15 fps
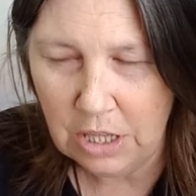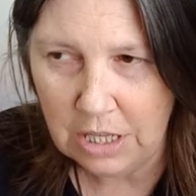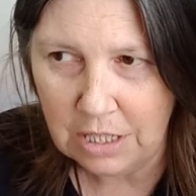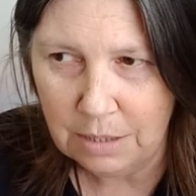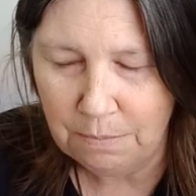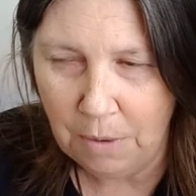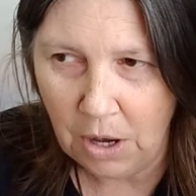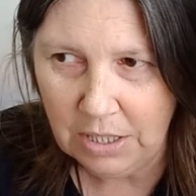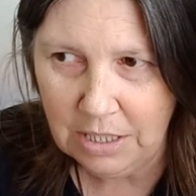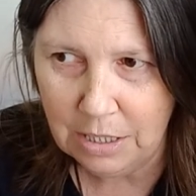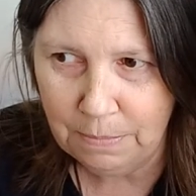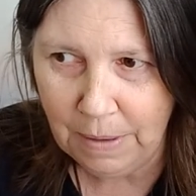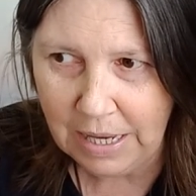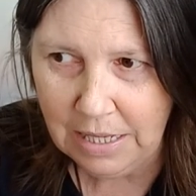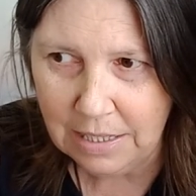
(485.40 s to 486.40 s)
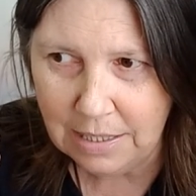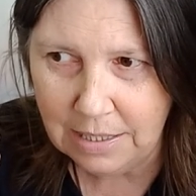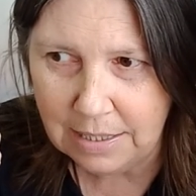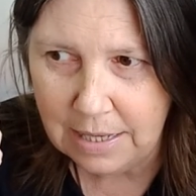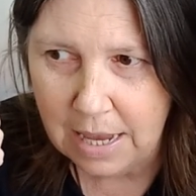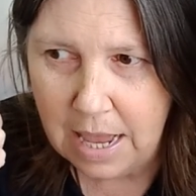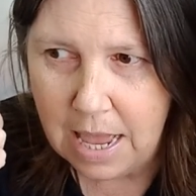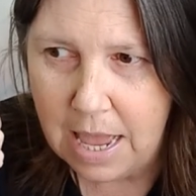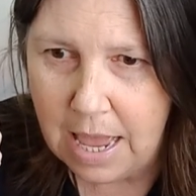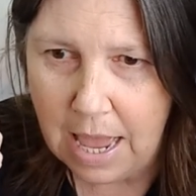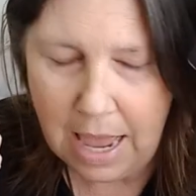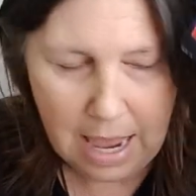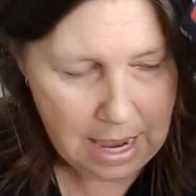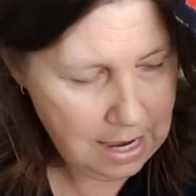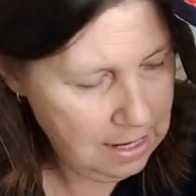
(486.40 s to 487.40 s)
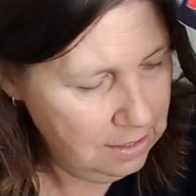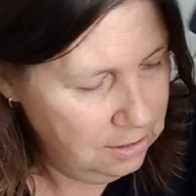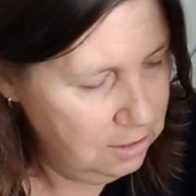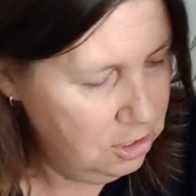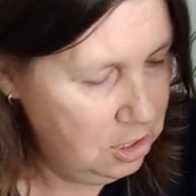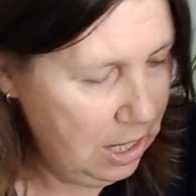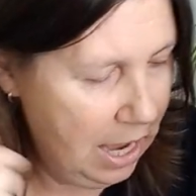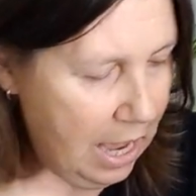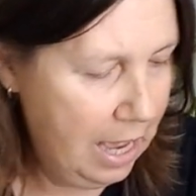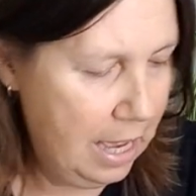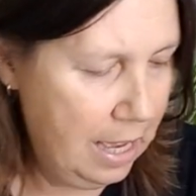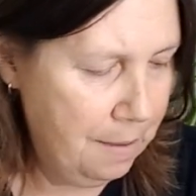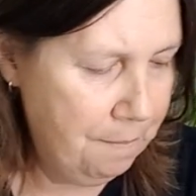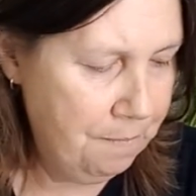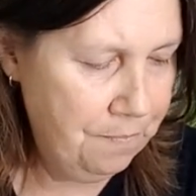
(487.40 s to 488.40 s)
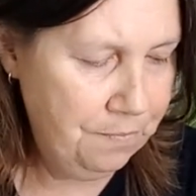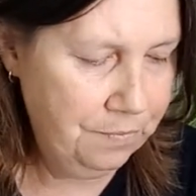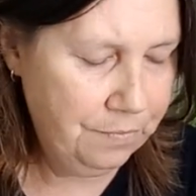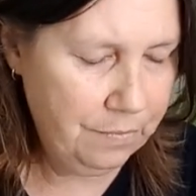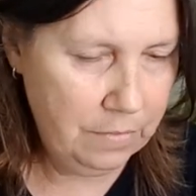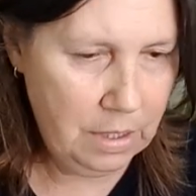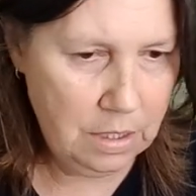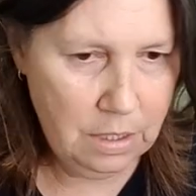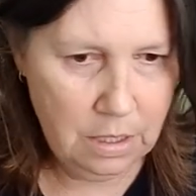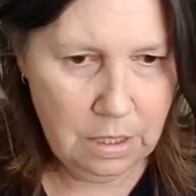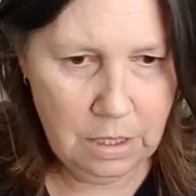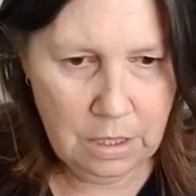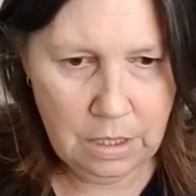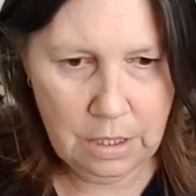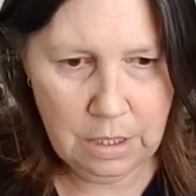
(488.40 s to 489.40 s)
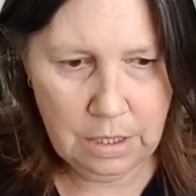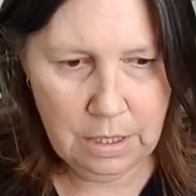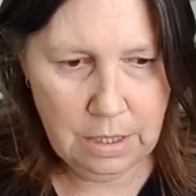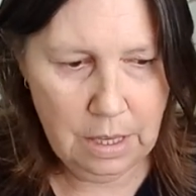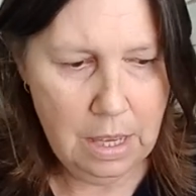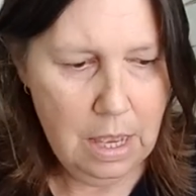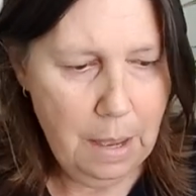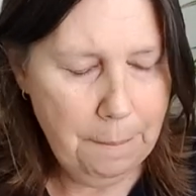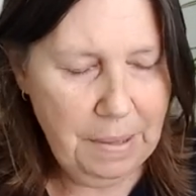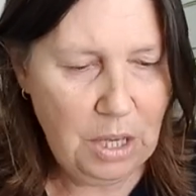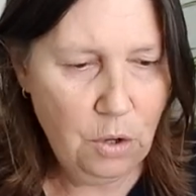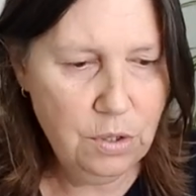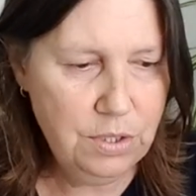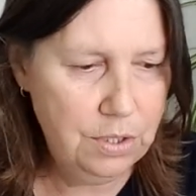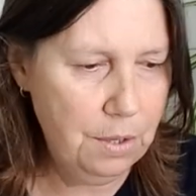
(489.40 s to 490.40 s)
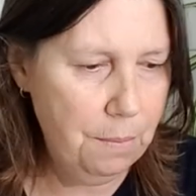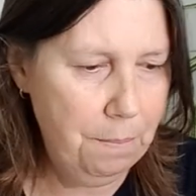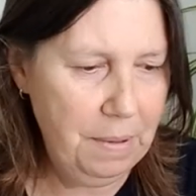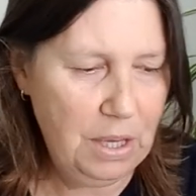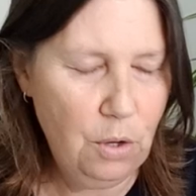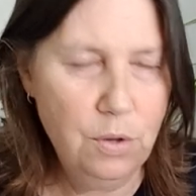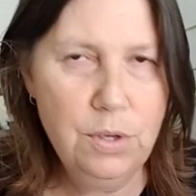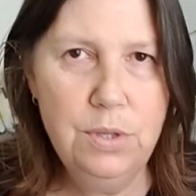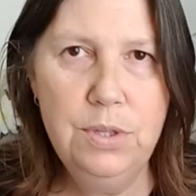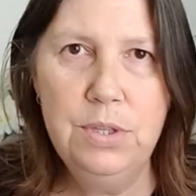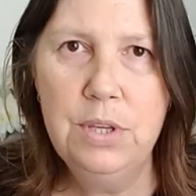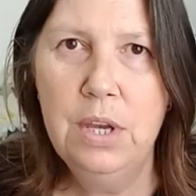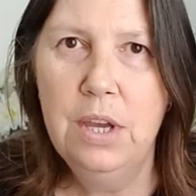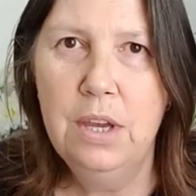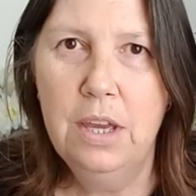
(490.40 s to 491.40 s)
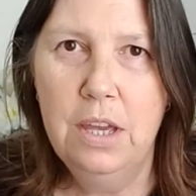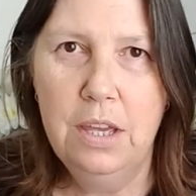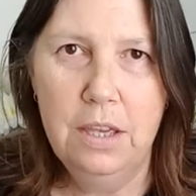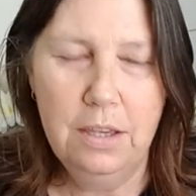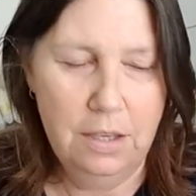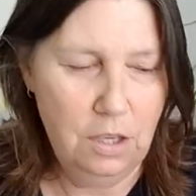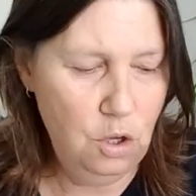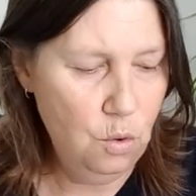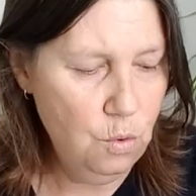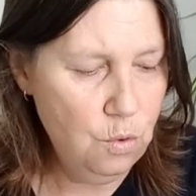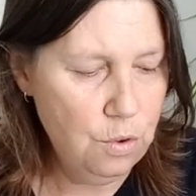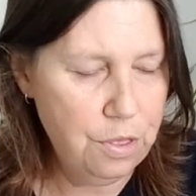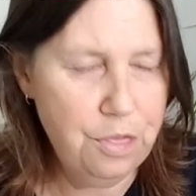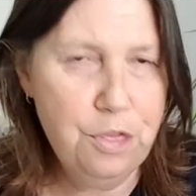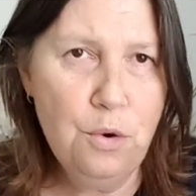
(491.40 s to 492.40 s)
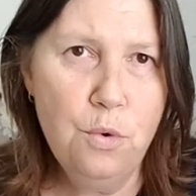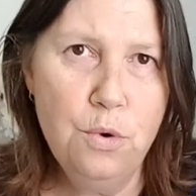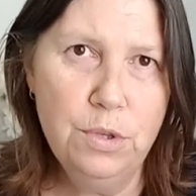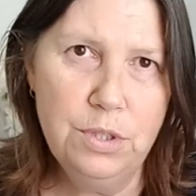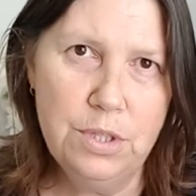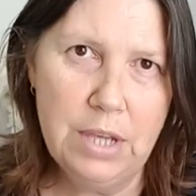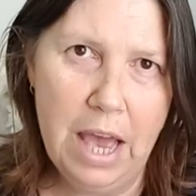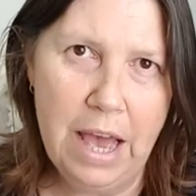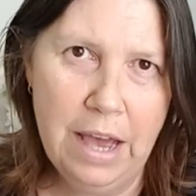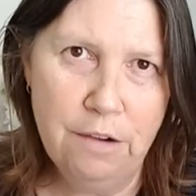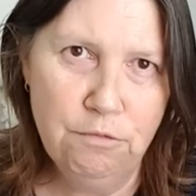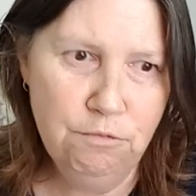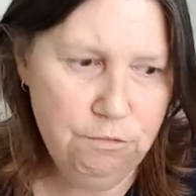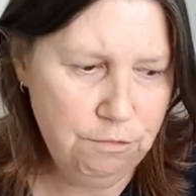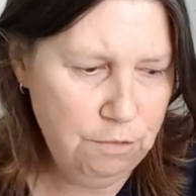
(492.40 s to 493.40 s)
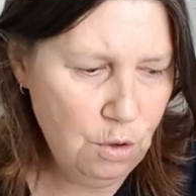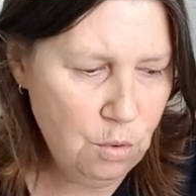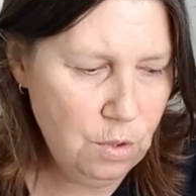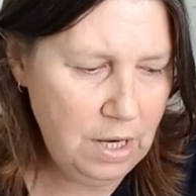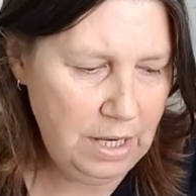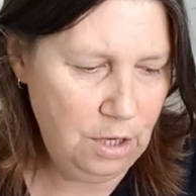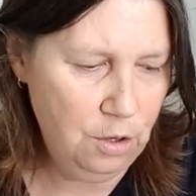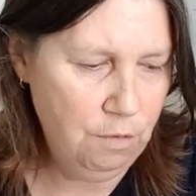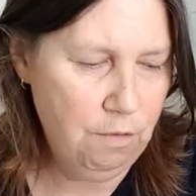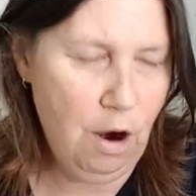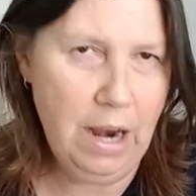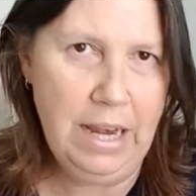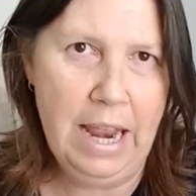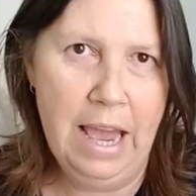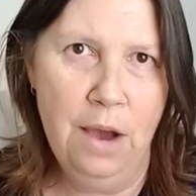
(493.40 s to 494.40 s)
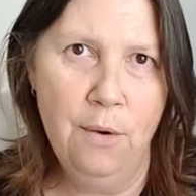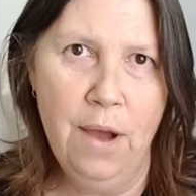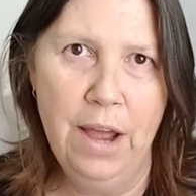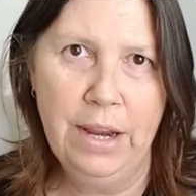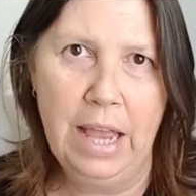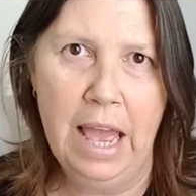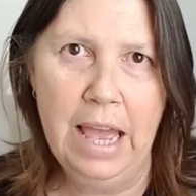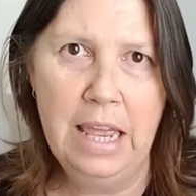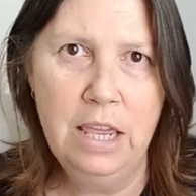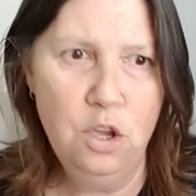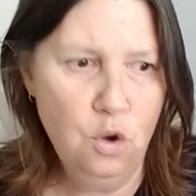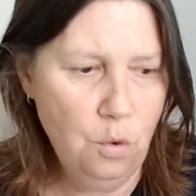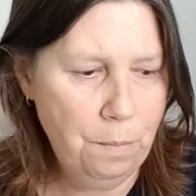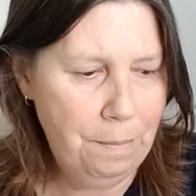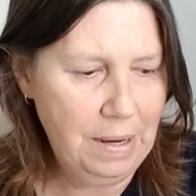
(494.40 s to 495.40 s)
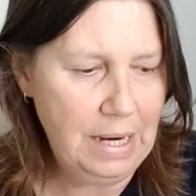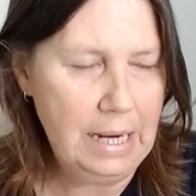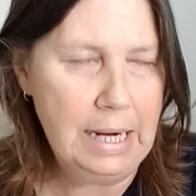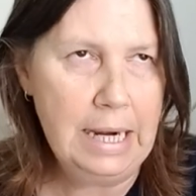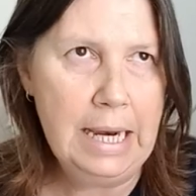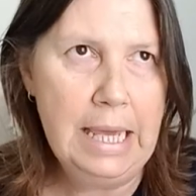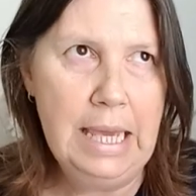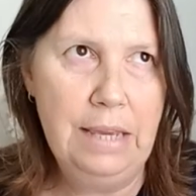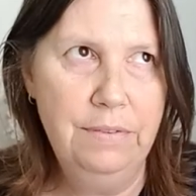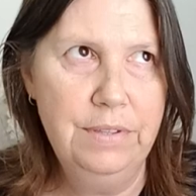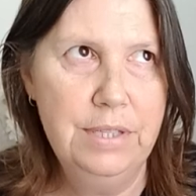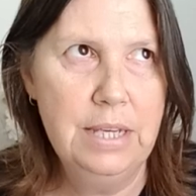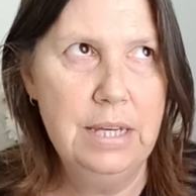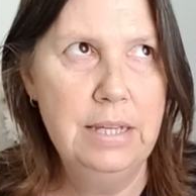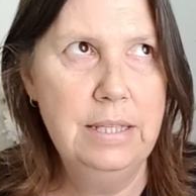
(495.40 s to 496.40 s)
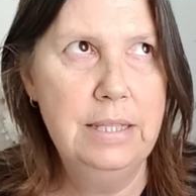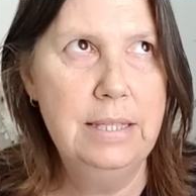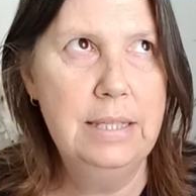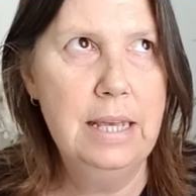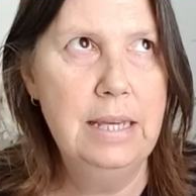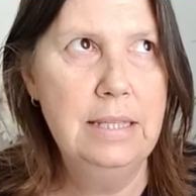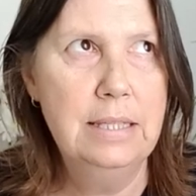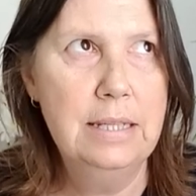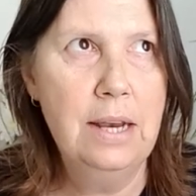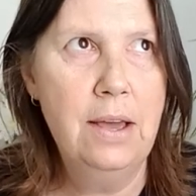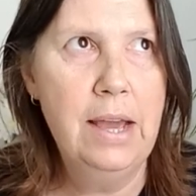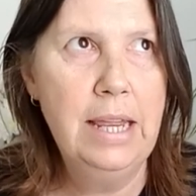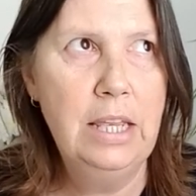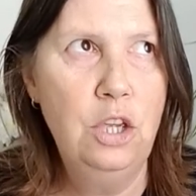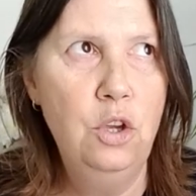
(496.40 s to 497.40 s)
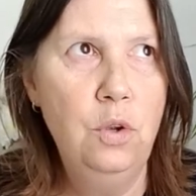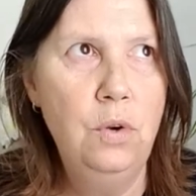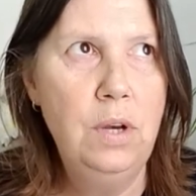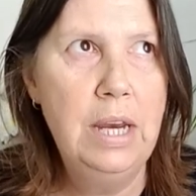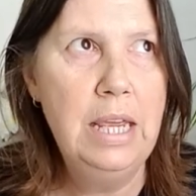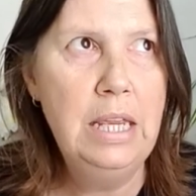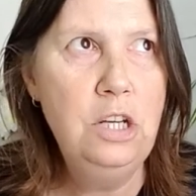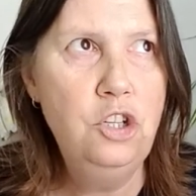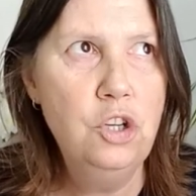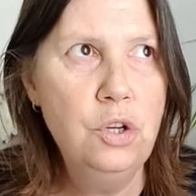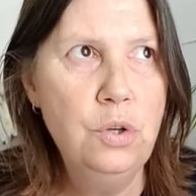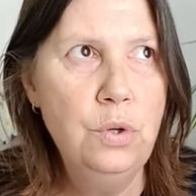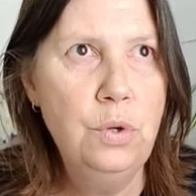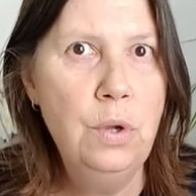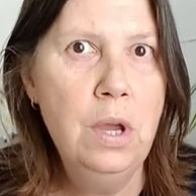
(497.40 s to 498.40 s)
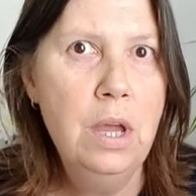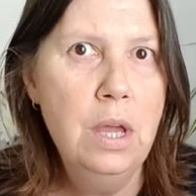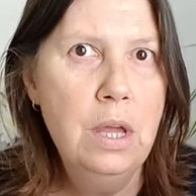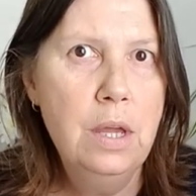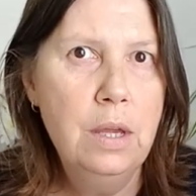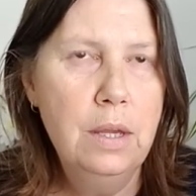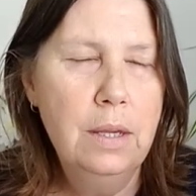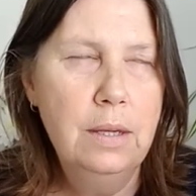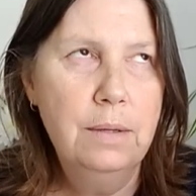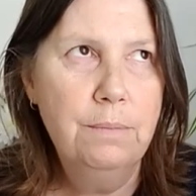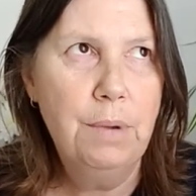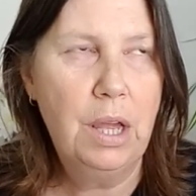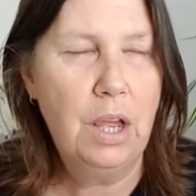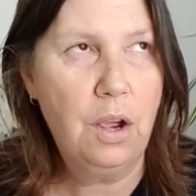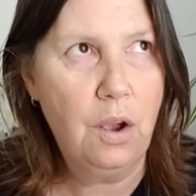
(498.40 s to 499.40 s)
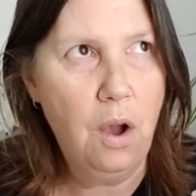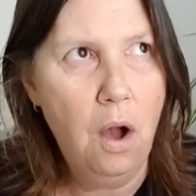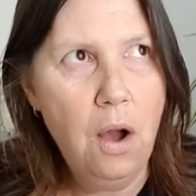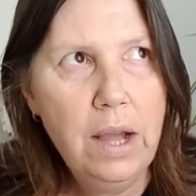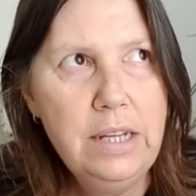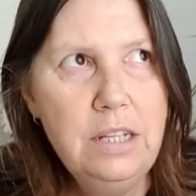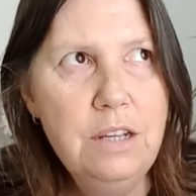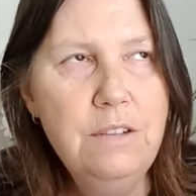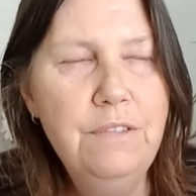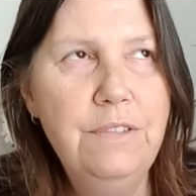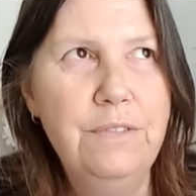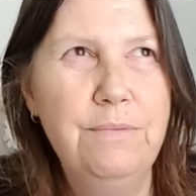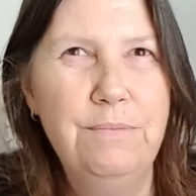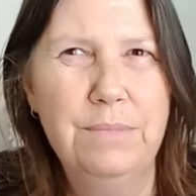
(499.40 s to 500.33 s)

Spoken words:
this mind space, and because your thoughts are ruling you right now, okay? Your beliefs, it's like you need to kind of